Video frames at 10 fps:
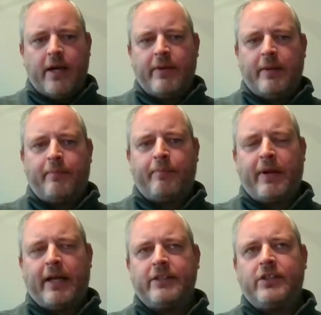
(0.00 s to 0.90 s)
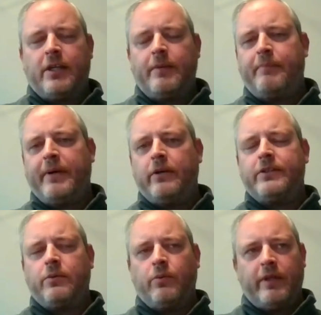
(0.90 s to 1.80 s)
how many plants are going to be
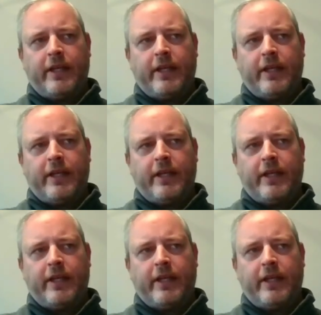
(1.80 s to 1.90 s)
built